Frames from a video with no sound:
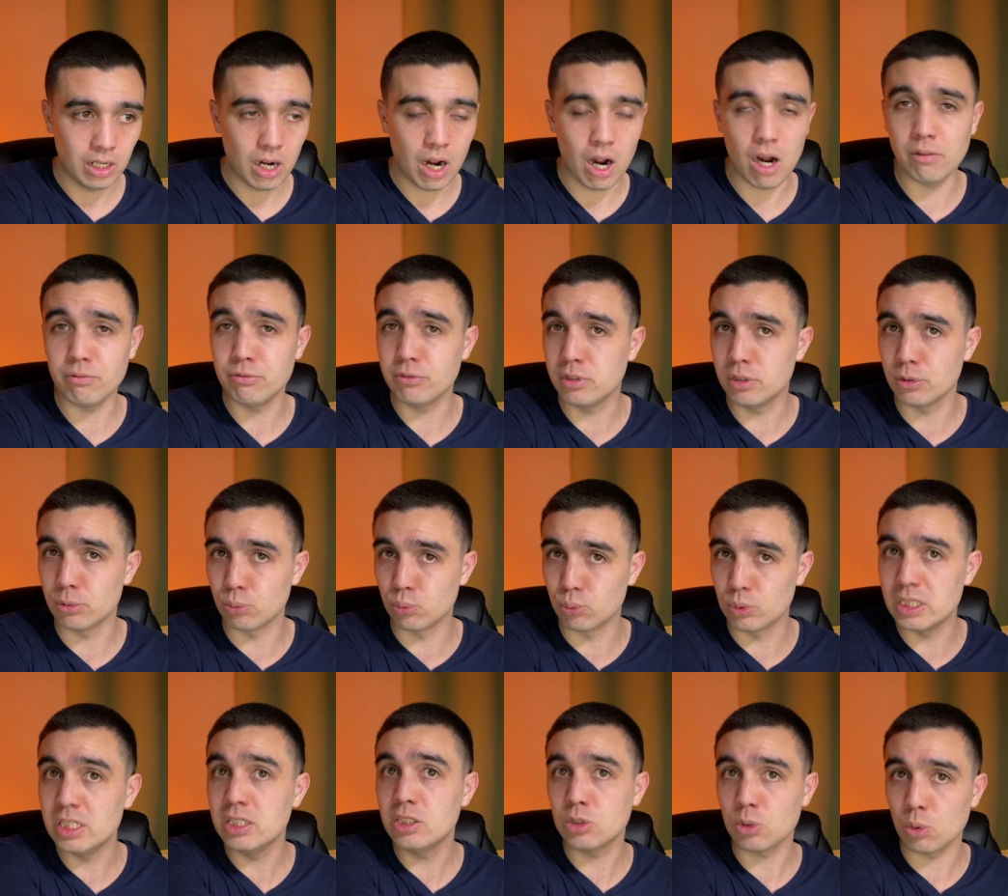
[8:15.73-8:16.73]
of the
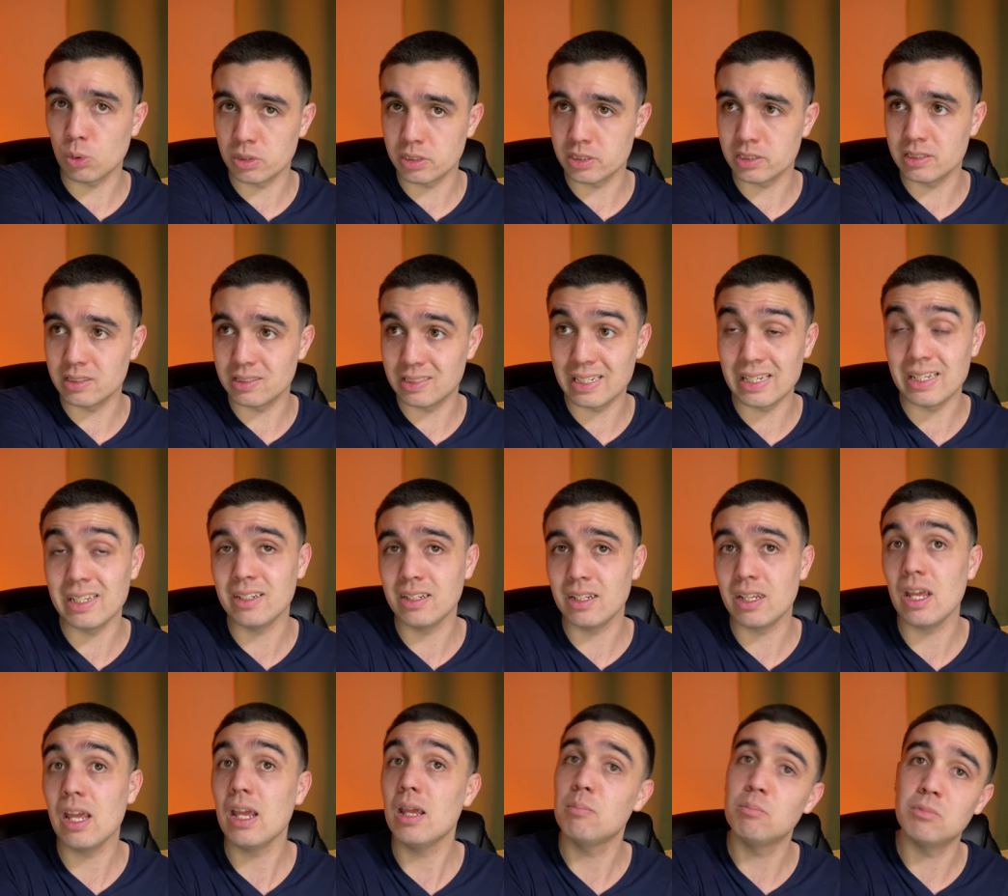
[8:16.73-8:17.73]
resources
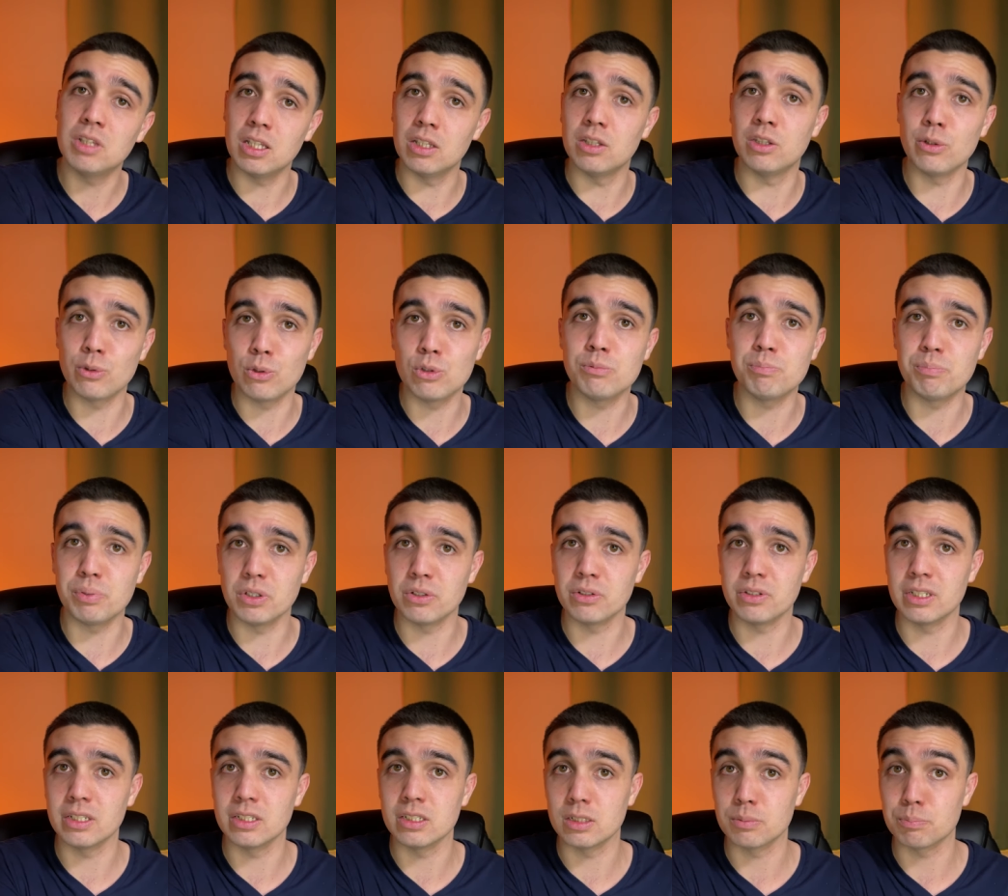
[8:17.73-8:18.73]
in-game that those
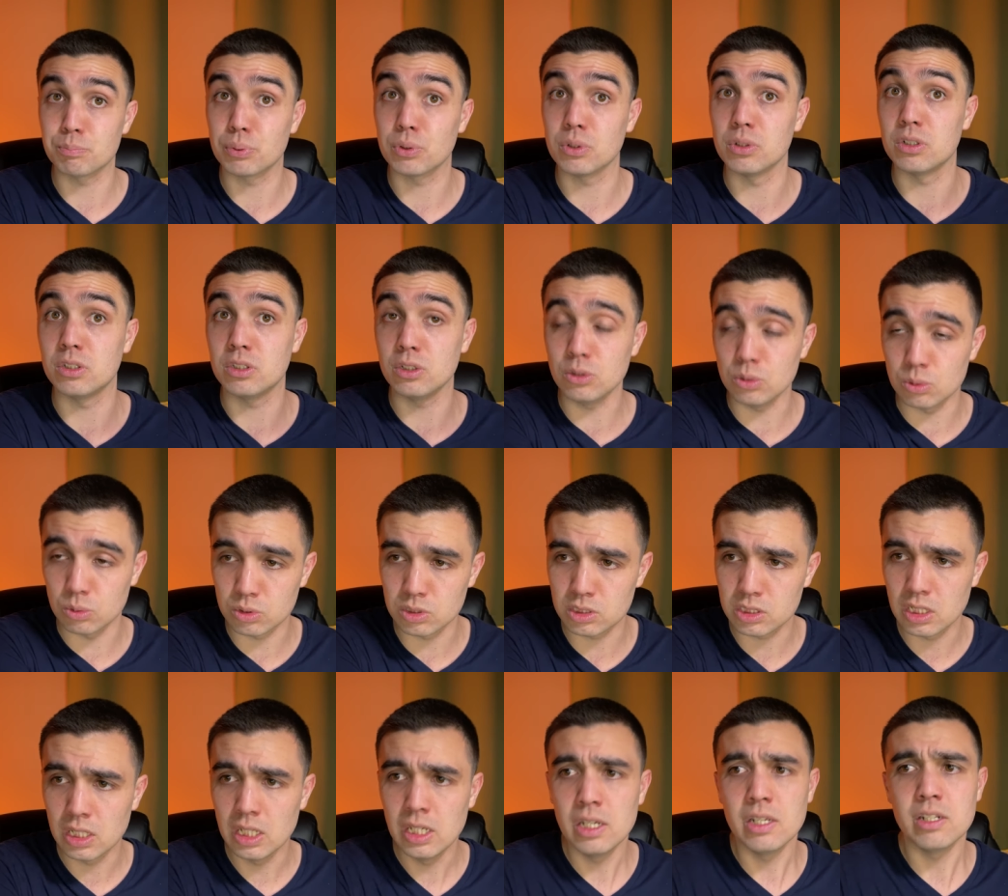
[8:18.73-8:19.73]
buildings produce.
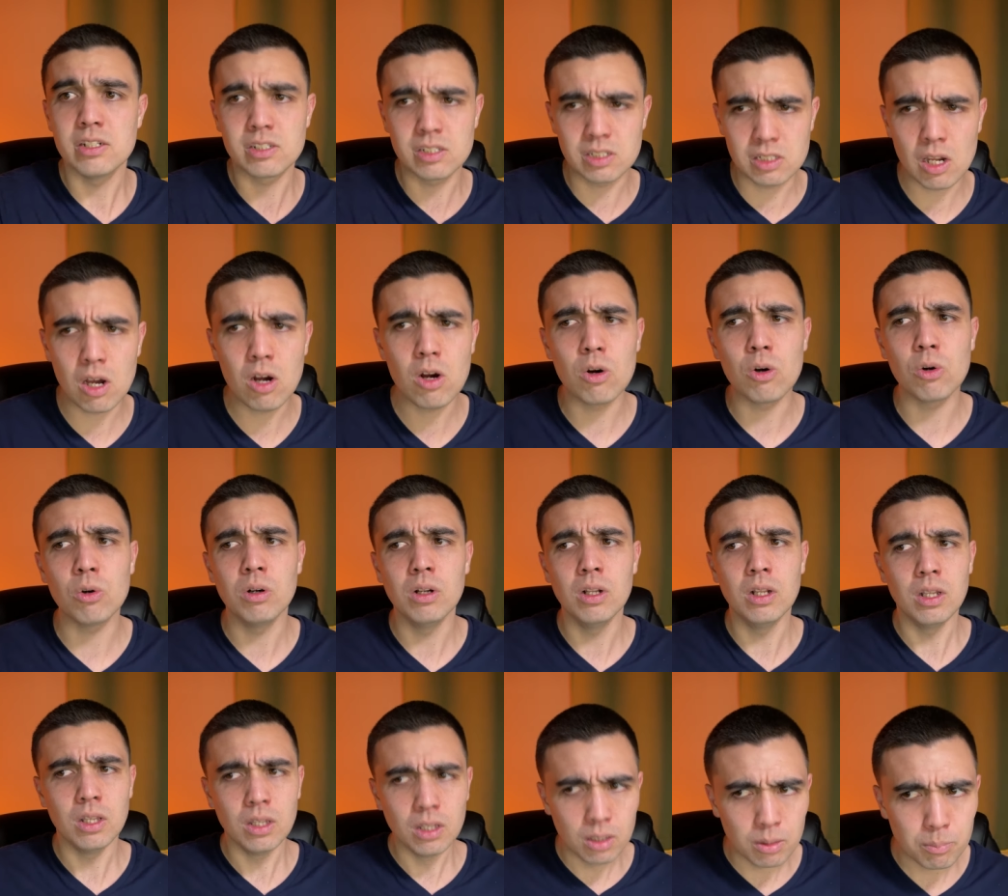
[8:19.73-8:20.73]
So
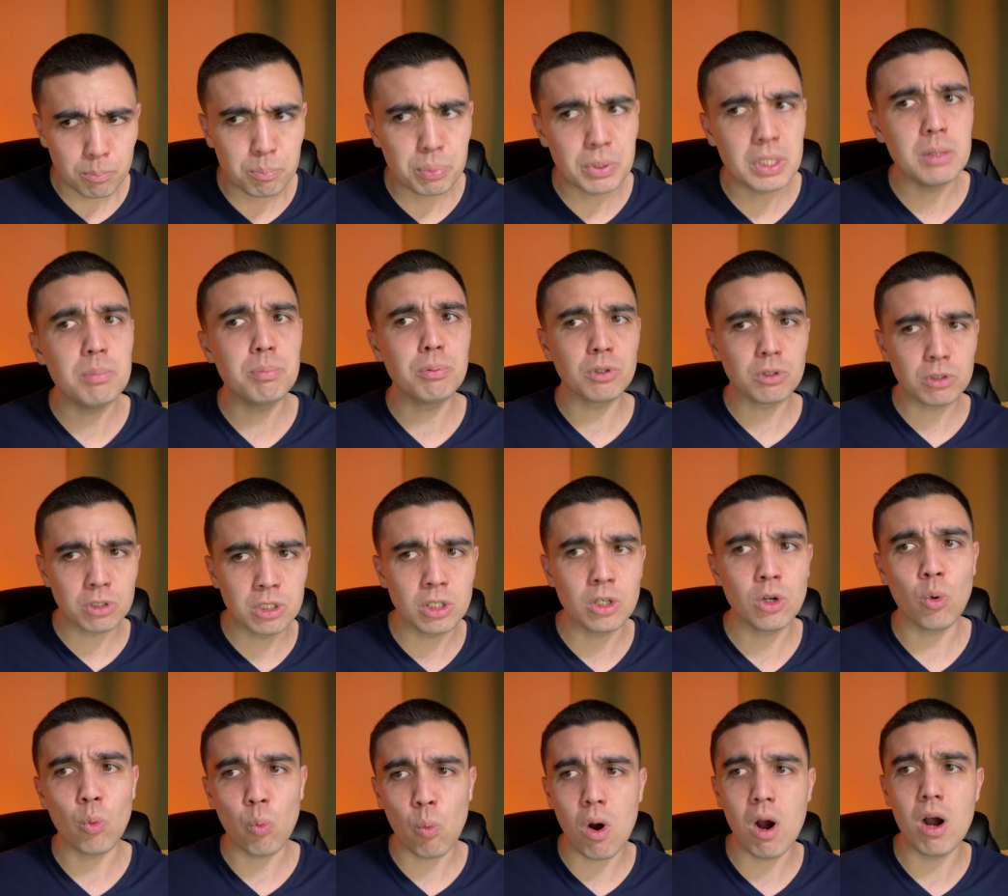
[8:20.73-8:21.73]
people are going to
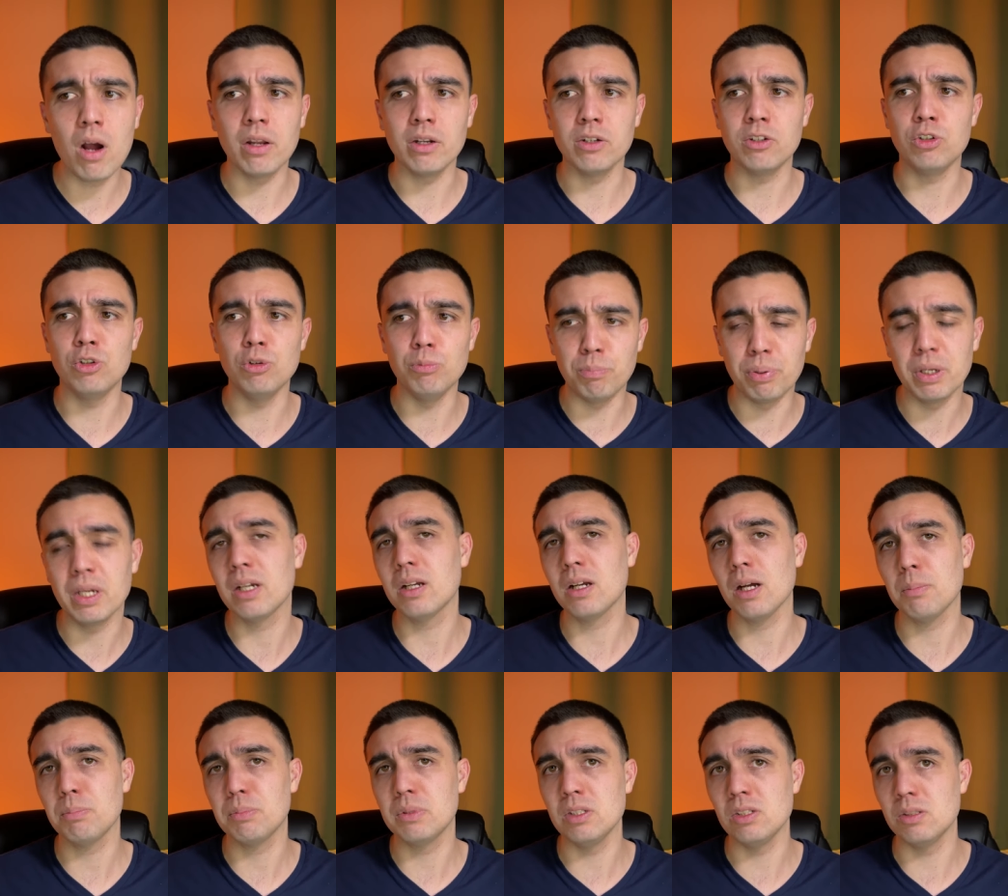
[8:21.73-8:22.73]
want to pick
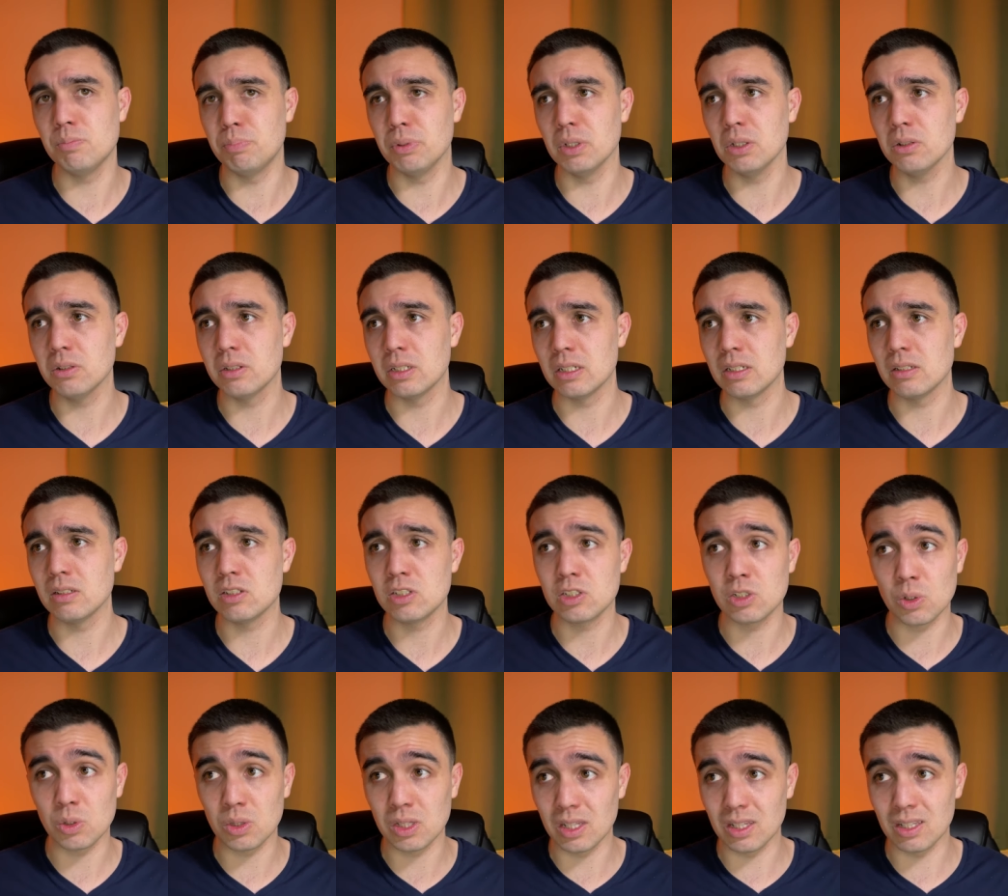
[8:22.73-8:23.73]
up these buildings
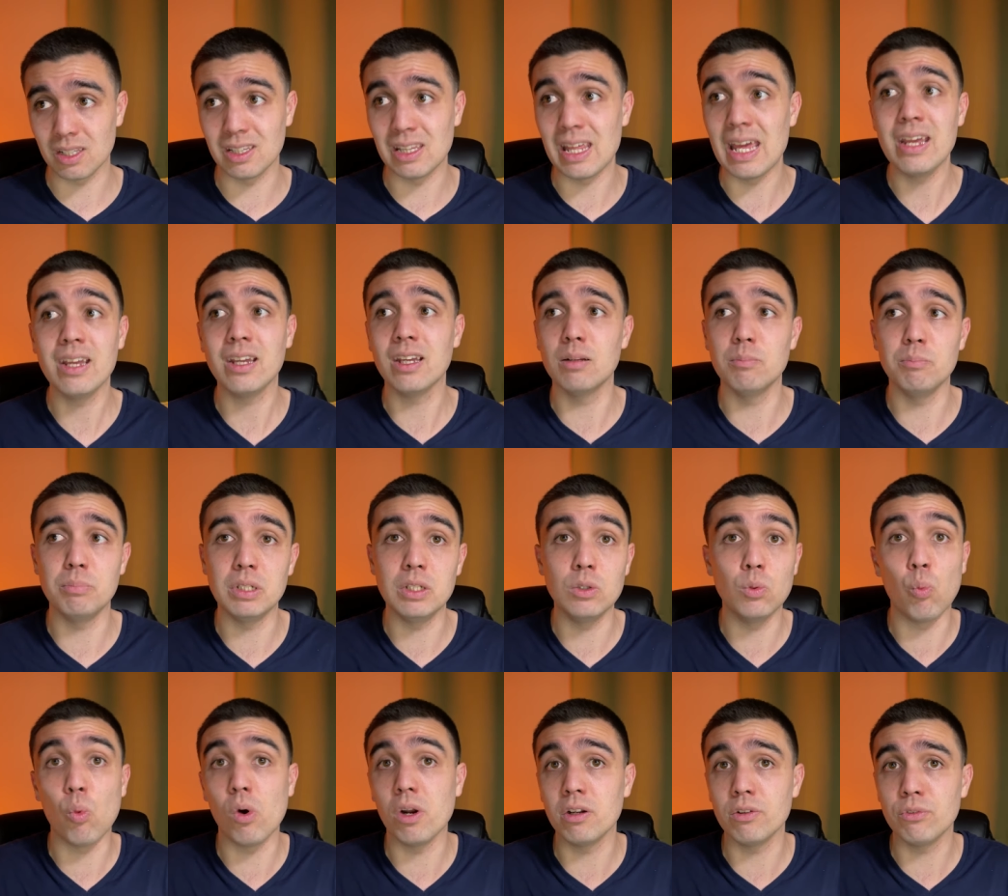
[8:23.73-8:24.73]
so that they can be
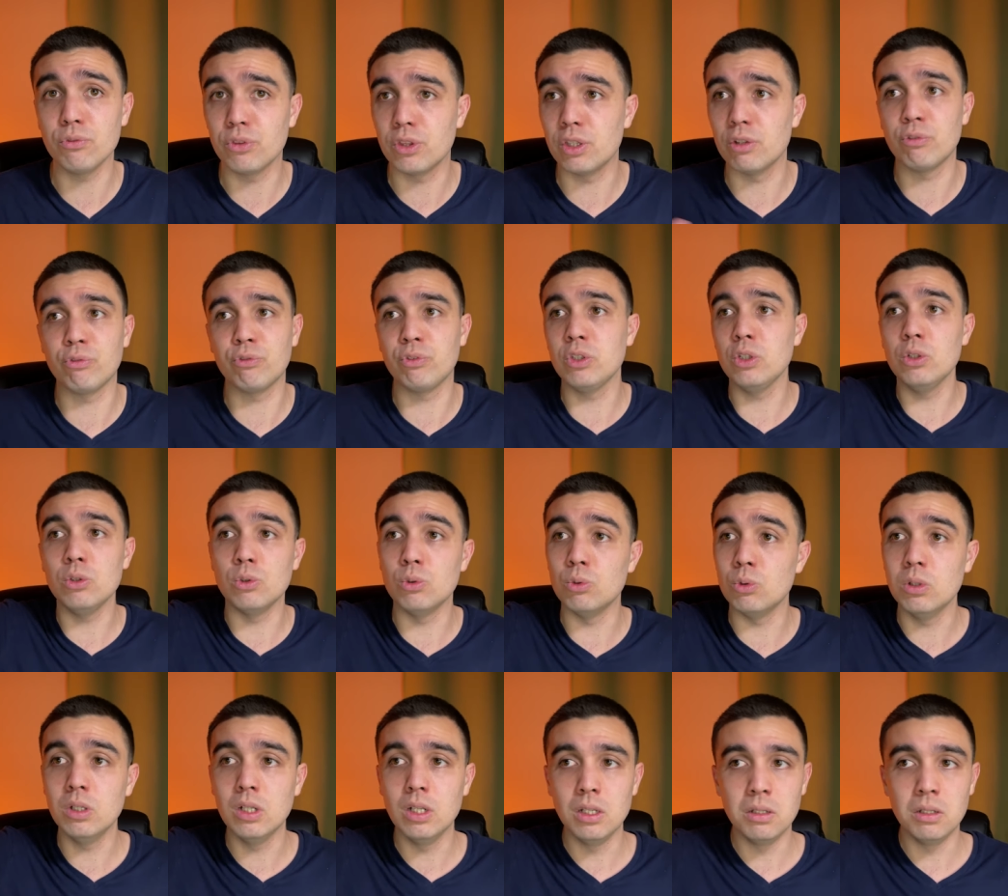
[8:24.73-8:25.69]
one of the few